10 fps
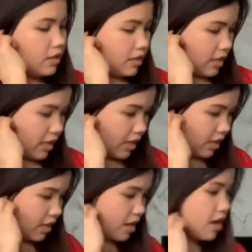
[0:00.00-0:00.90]
then
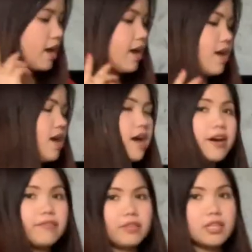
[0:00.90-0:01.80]
I have
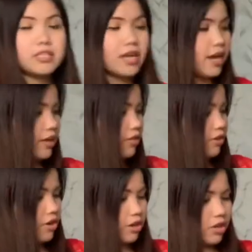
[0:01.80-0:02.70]
this other
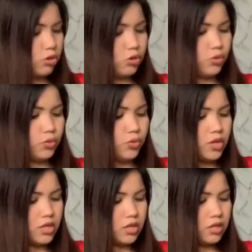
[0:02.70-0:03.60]
two.
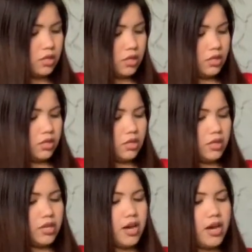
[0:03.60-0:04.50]

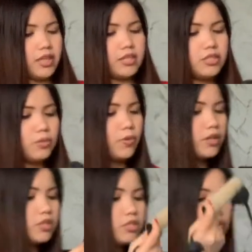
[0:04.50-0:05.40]
Yeah, this one
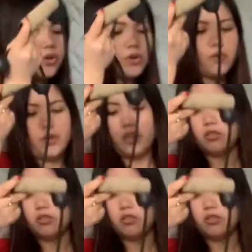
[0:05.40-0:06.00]
is, you're going